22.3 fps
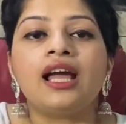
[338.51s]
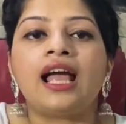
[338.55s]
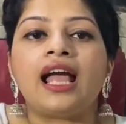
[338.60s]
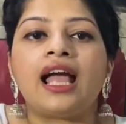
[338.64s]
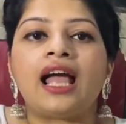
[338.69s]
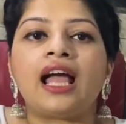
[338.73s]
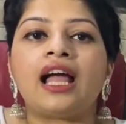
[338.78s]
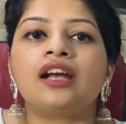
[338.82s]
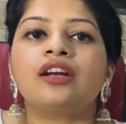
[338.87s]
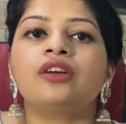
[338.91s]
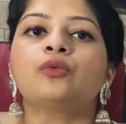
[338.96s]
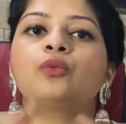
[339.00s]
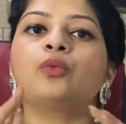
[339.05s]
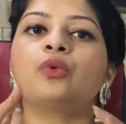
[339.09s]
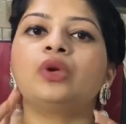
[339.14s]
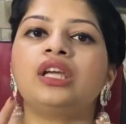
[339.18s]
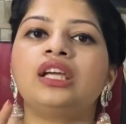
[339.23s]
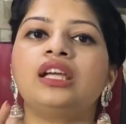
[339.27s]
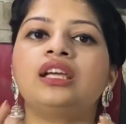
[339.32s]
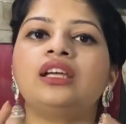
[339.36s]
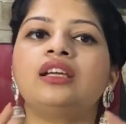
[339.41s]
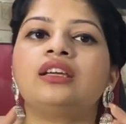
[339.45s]
and
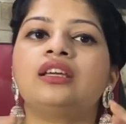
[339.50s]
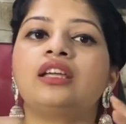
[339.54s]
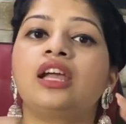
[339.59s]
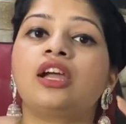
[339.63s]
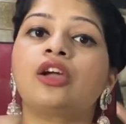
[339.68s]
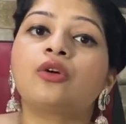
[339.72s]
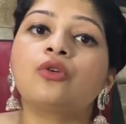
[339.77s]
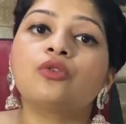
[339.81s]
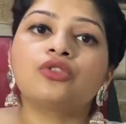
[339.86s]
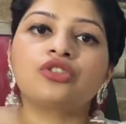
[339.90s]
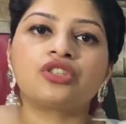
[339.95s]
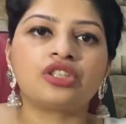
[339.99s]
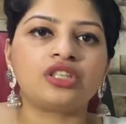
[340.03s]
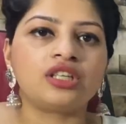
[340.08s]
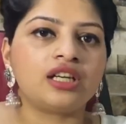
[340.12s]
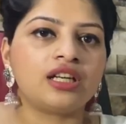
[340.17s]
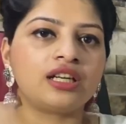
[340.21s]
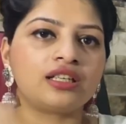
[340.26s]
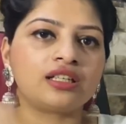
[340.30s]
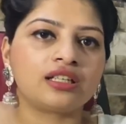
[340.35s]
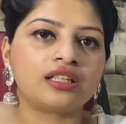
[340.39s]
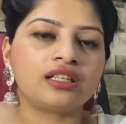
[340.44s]
we
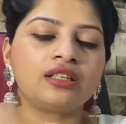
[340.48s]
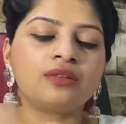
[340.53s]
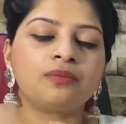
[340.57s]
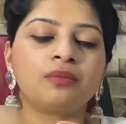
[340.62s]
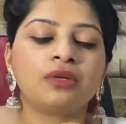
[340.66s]
negotiated,